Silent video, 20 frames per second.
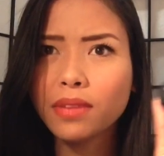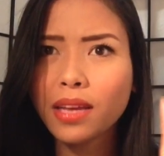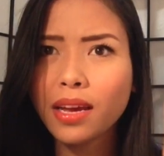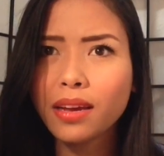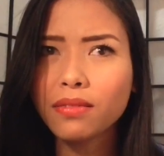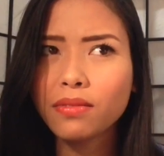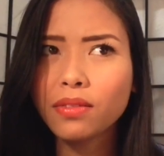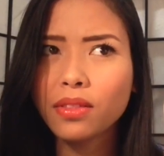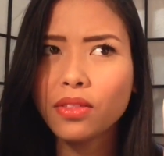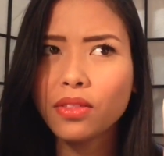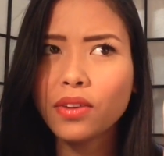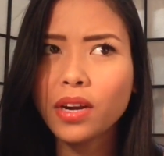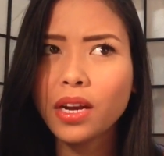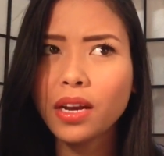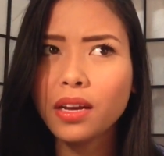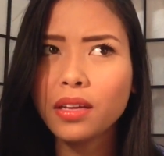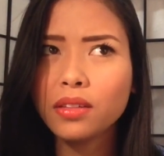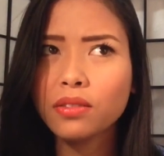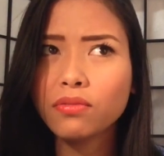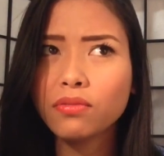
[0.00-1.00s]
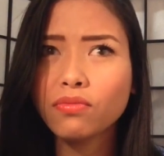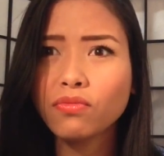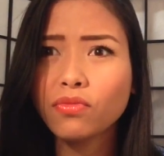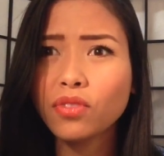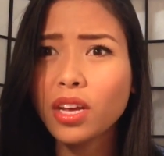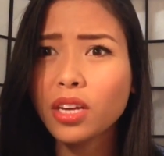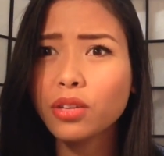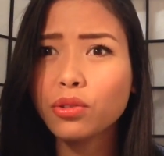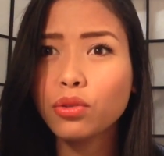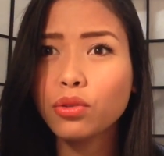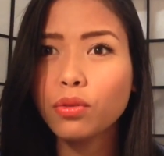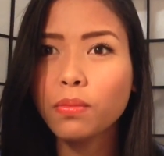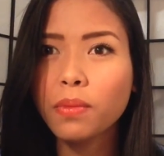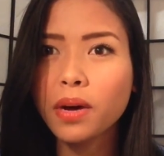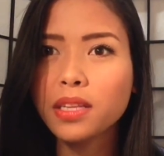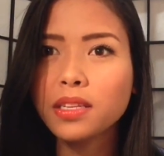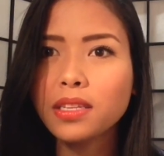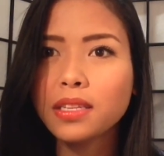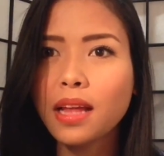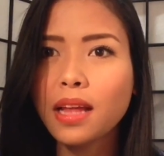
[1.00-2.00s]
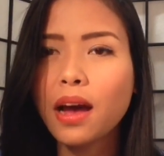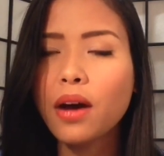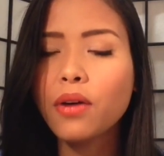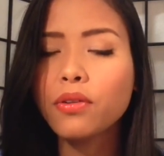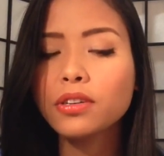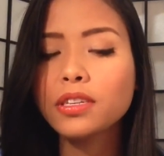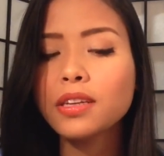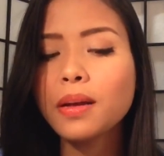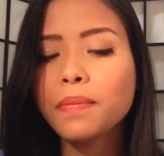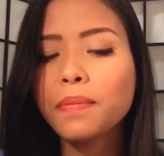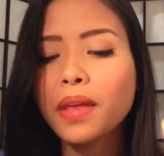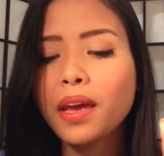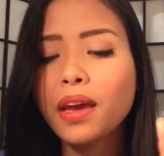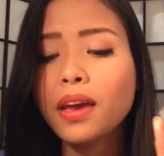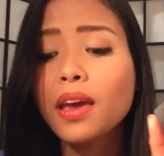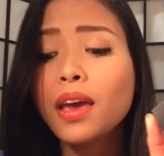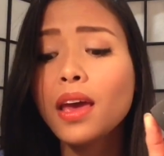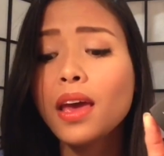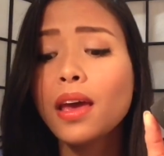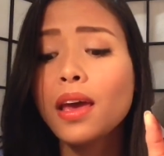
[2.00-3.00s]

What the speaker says: like 2 months now or something,